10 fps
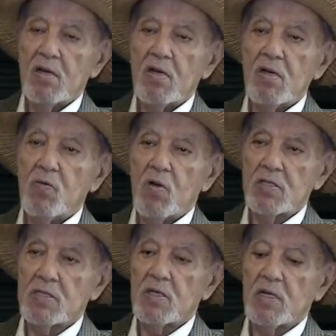He
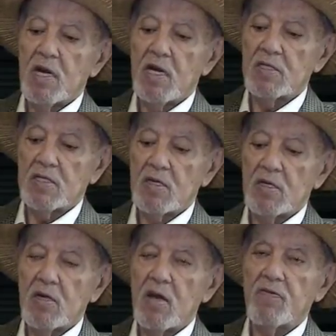was
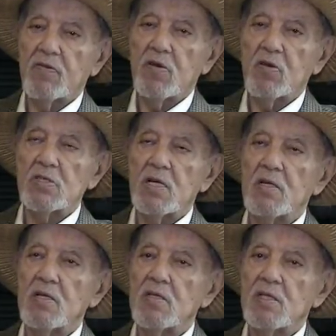classical, of course,
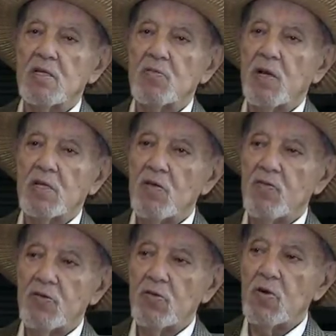and he said, "But
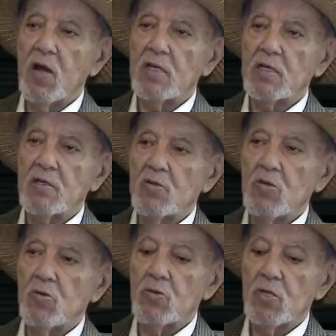if you like it,
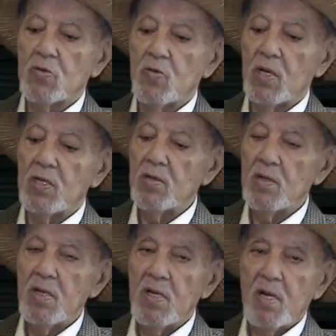do it well."
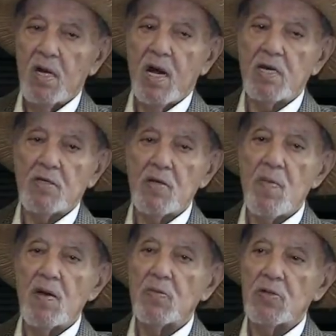I
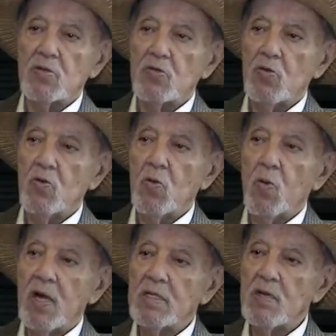remember, do
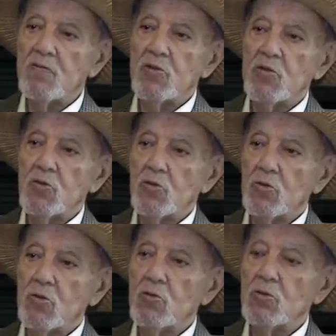whatever you
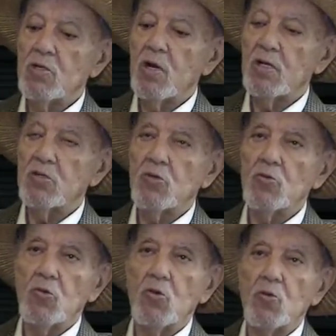do, try
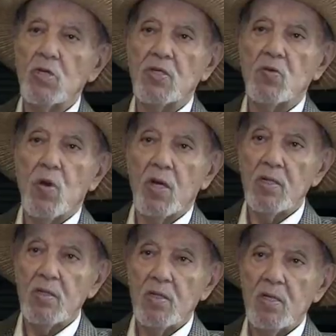to do it
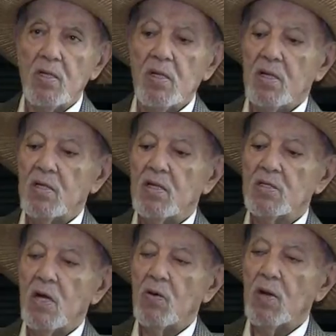well.
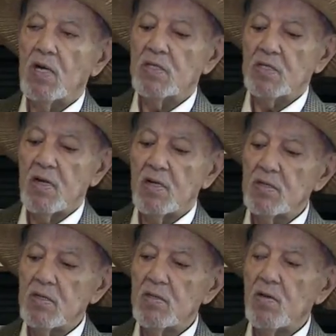That's how I
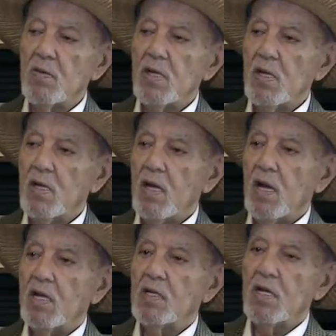started.
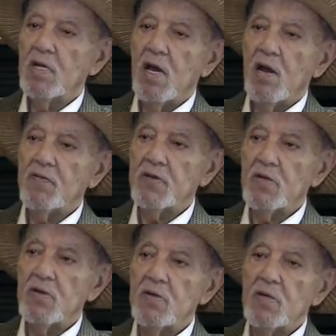And then
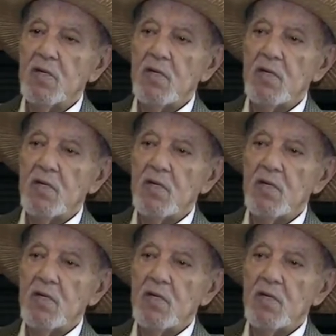after,